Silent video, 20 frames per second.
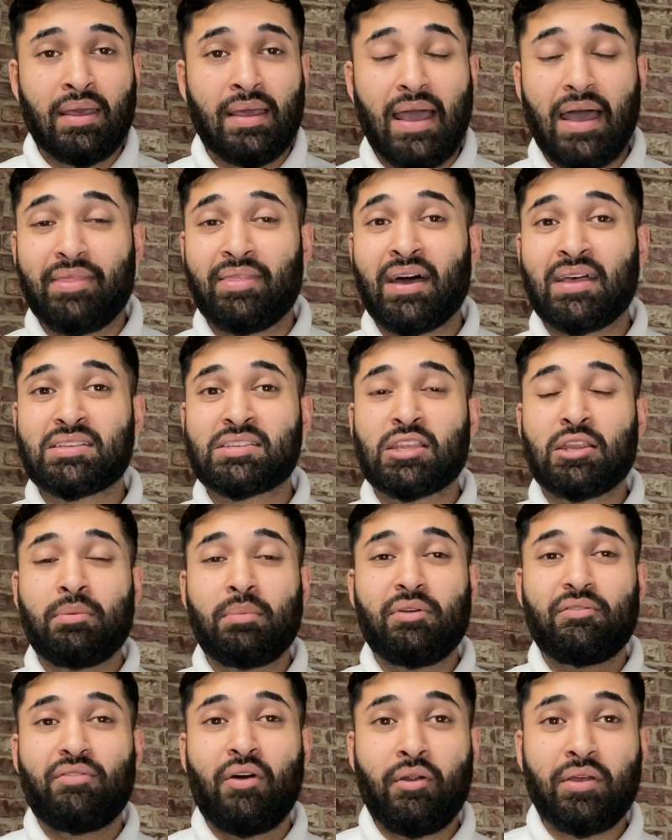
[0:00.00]
And that's going to
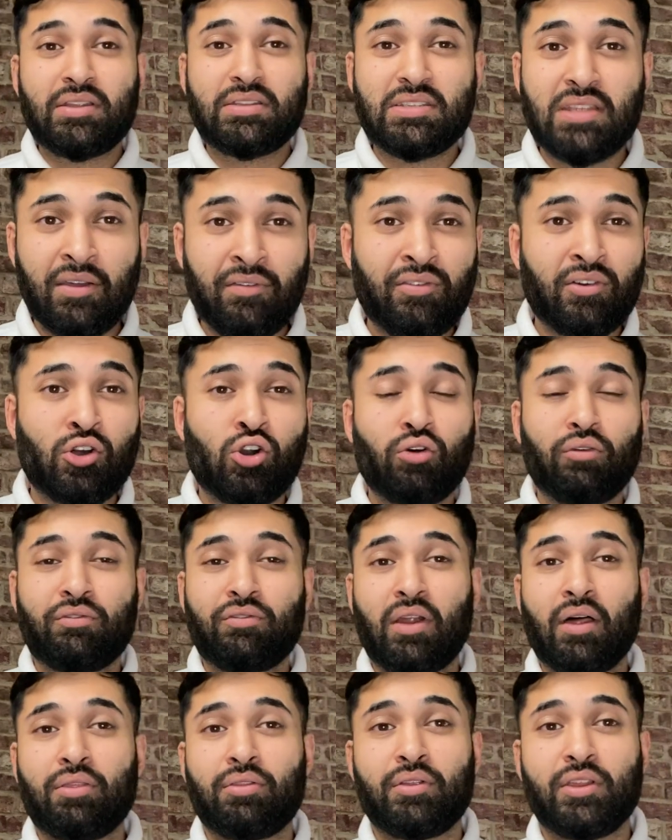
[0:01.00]
be very difficult for
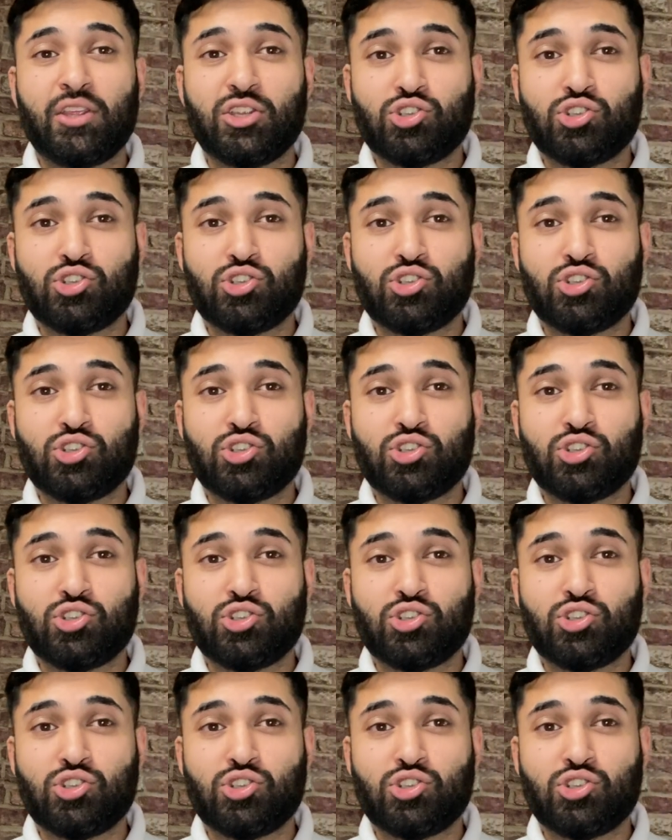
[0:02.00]
Anthony